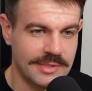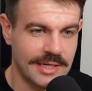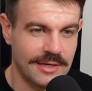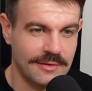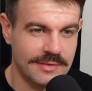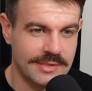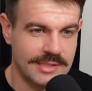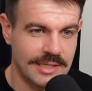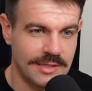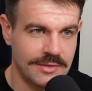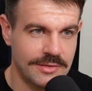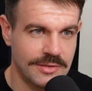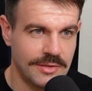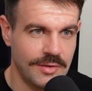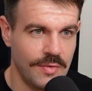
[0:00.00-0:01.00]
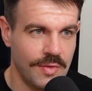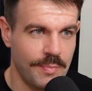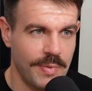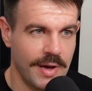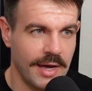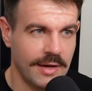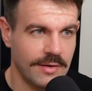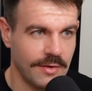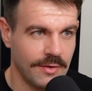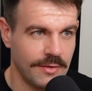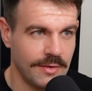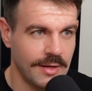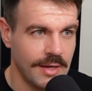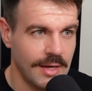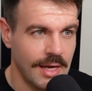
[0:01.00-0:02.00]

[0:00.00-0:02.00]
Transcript: and I'll send you the pack code.